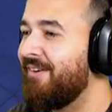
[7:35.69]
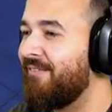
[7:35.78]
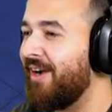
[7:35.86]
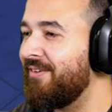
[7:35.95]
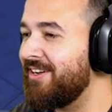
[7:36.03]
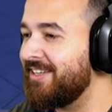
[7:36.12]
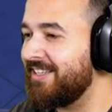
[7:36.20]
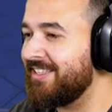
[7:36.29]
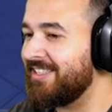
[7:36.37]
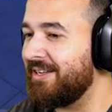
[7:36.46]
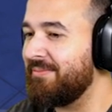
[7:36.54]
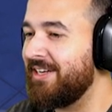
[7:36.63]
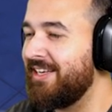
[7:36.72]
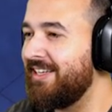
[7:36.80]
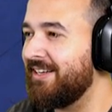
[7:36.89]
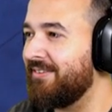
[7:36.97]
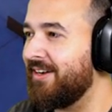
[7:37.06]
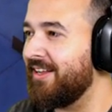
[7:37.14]
Why wouldn't it just summon
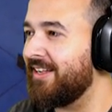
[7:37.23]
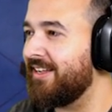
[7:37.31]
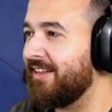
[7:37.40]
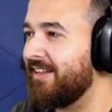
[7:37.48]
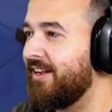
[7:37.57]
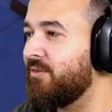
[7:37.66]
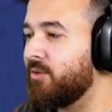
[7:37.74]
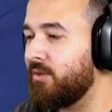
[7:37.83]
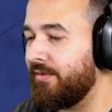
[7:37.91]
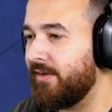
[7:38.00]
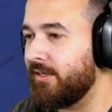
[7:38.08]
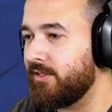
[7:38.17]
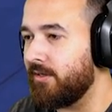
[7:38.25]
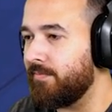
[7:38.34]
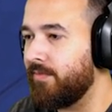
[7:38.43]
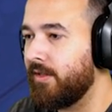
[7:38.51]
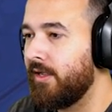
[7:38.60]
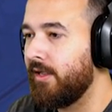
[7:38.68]
here? Where like, oh cool, I found a time.
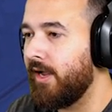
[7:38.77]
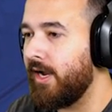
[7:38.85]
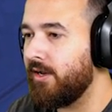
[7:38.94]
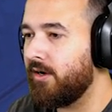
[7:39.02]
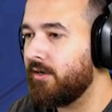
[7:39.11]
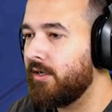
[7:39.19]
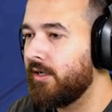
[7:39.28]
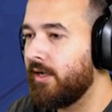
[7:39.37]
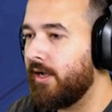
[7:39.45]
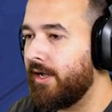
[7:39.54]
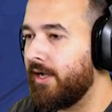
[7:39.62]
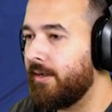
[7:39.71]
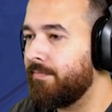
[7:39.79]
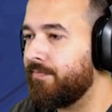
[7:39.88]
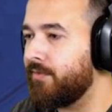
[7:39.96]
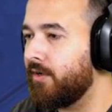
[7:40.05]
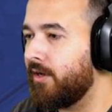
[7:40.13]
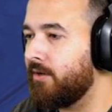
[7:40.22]
Hey dog. Um,
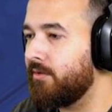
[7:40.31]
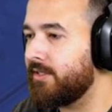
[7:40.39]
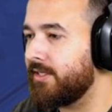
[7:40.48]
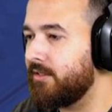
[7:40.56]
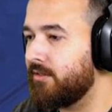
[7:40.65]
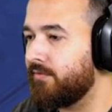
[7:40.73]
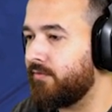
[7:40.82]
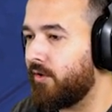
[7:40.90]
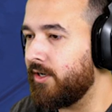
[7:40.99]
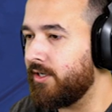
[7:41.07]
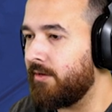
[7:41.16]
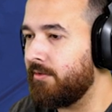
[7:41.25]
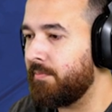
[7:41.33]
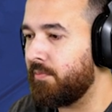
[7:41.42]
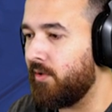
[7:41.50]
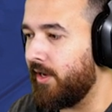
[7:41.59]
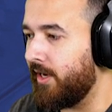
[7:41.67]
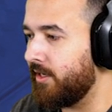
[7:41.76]
no, I don't want to send you to forage. I want to
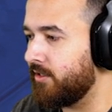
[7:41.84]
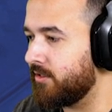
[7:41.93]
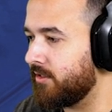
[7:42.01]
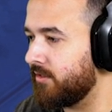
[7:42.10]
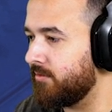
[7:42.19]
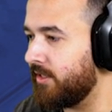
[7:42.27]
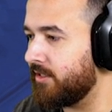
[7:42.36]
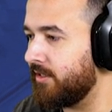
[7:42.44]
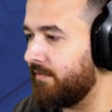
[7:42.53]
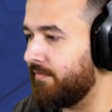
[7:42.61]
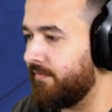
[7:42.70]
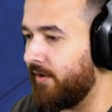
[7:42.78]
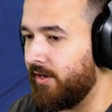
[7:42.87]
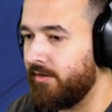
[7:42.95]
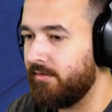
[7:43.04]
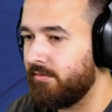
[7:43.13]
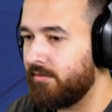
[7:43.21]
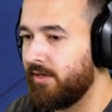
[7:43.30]
play just because we actually need fun.